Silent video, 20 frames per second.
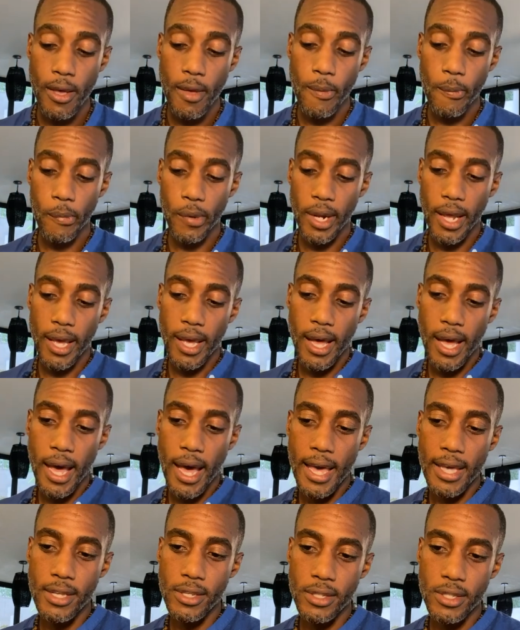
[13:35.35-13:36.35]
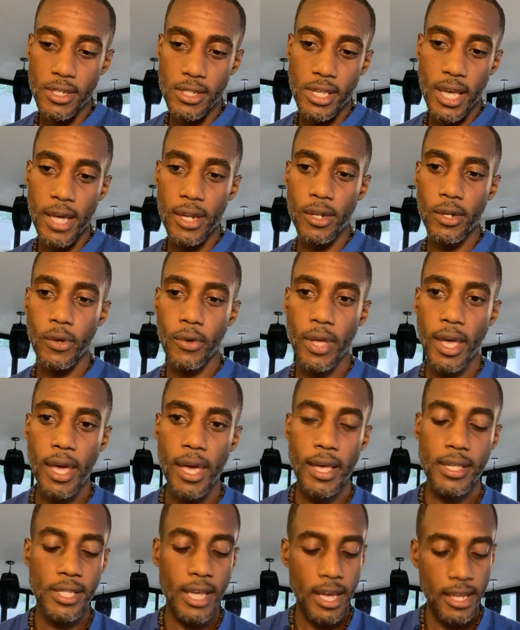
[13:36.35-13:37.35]
But I decided, okay,
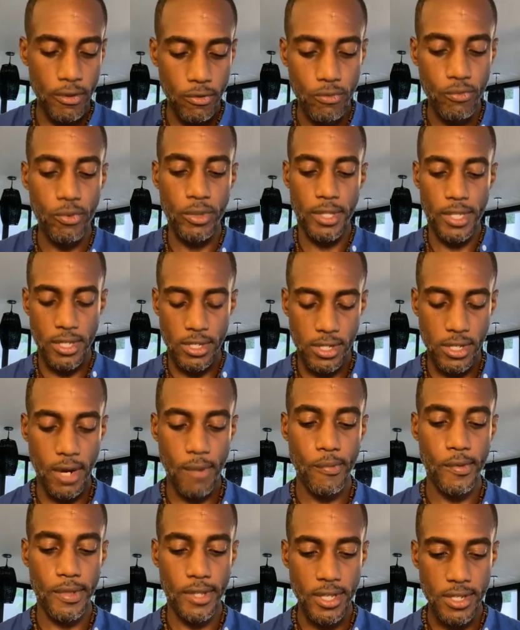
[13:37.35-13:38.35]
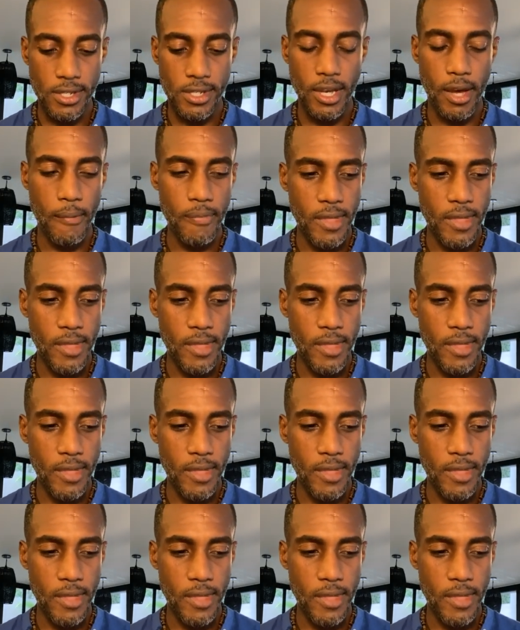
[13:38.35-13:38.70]
as I release some,